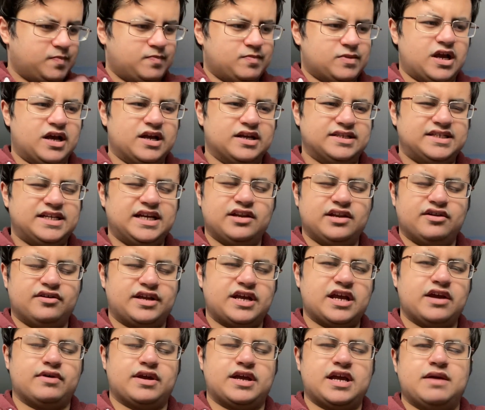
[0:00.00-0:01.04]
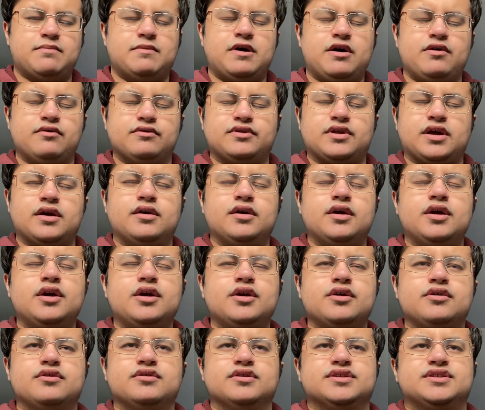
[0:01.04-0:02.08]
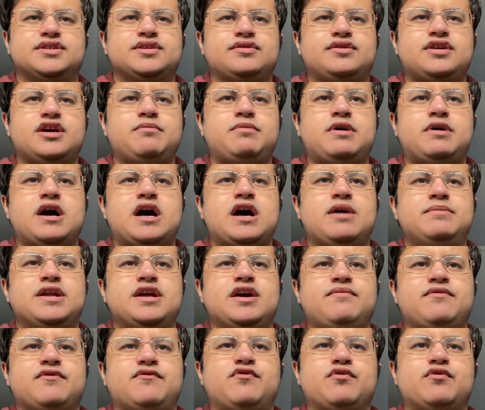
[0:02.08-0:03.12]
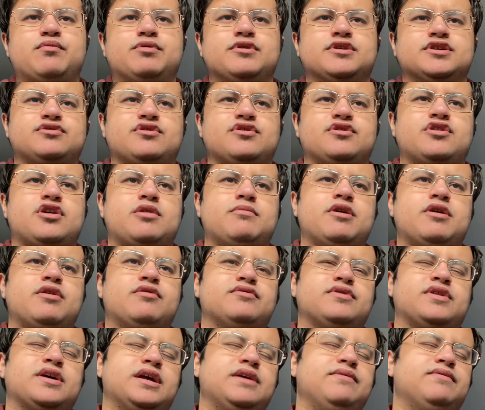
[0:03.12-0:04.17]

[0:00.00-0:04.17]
Tilo Kehrer came out with that. Because think about how many other footballers could come out with that.